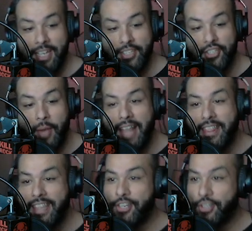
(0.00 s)
So
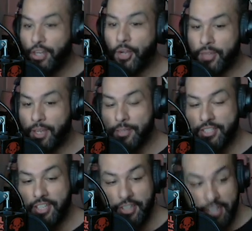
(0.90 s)
at this show, there
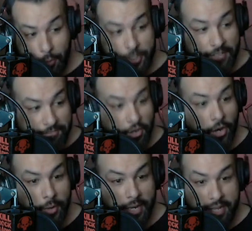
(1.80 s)
was a there was a
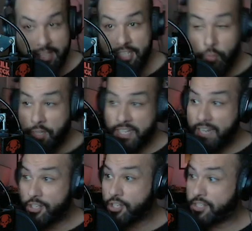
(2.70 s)
furry. This
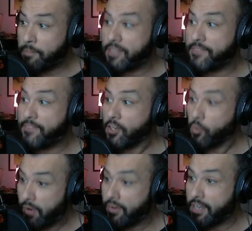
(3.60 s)
wasn't even just a
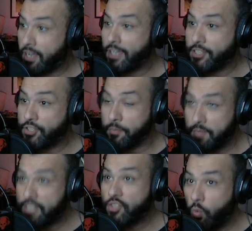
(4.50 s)
motherfucker wearing a
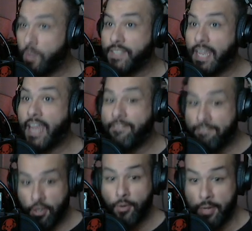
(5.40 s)
costume. This was a
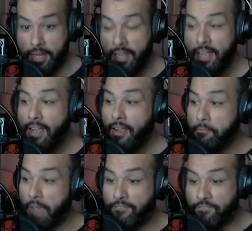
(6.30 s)
furry
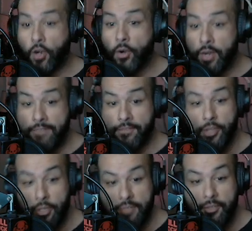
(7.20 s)
uh, furry,
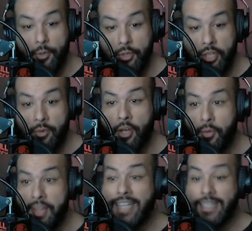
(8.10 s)
for those of you who don't
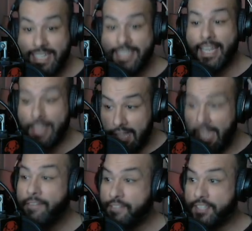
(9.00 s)
know, that it's a
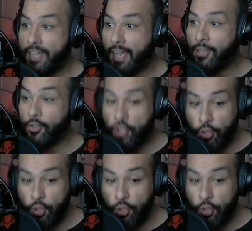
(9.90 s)
lifestyle.